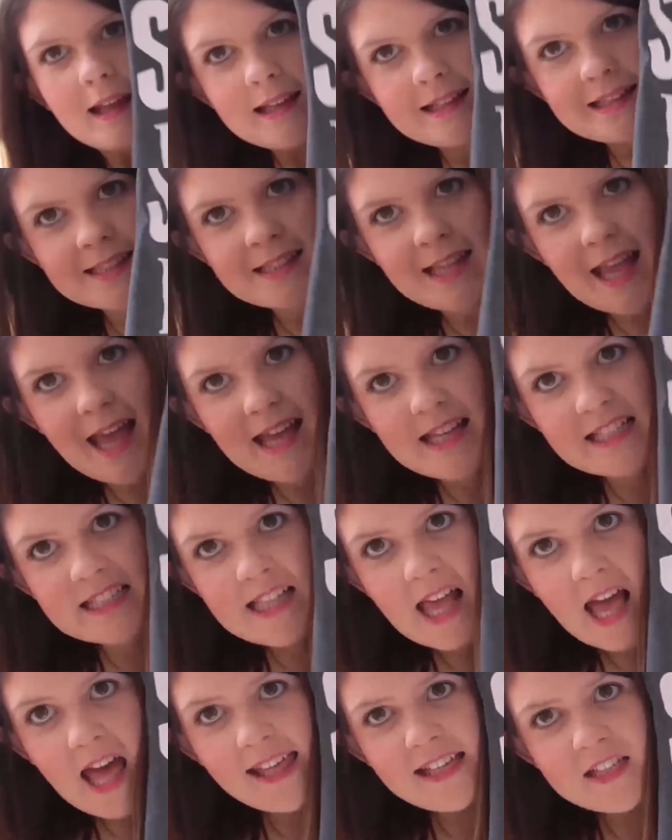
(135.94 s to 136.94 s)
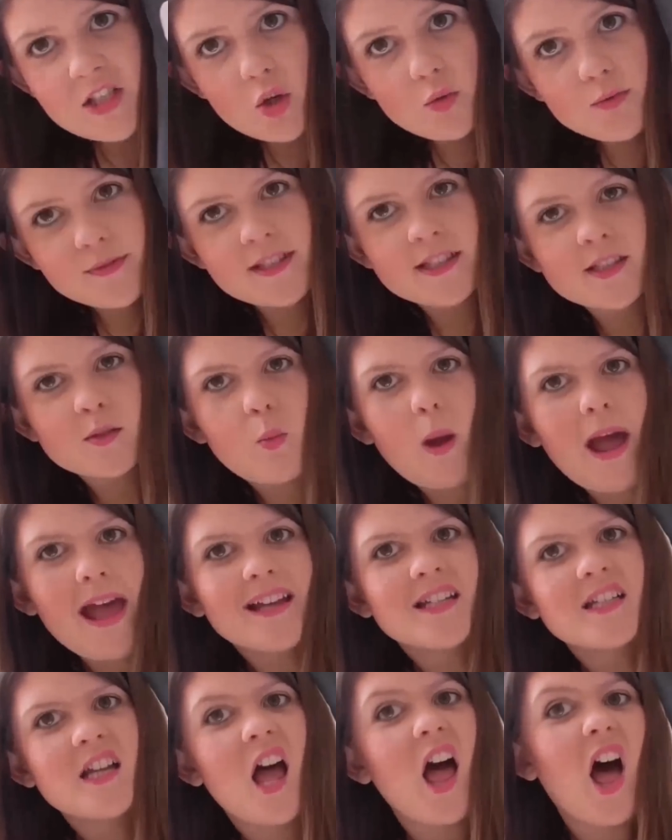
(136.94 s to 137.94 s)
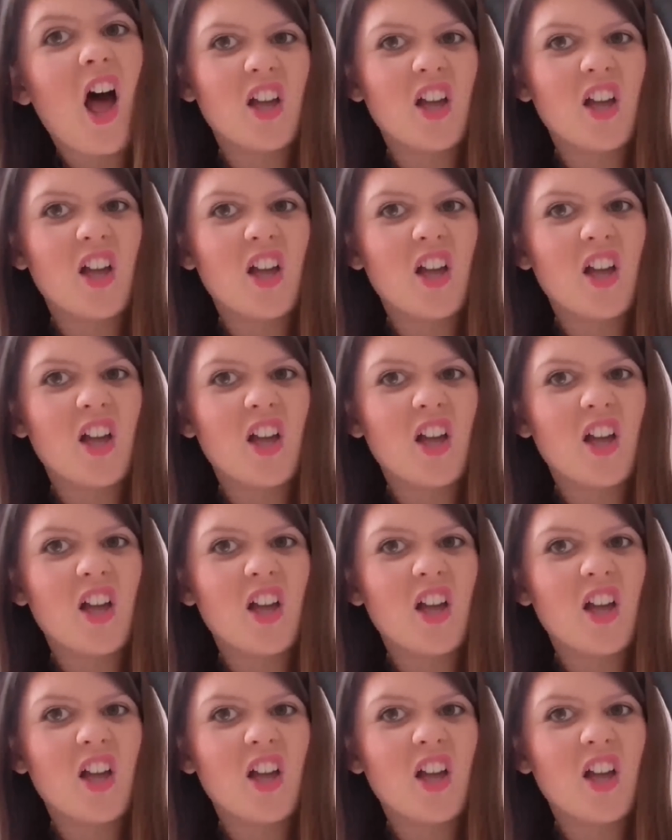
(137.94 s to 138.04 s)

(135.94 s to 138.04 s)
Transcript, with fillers: It says, "I don't sweat,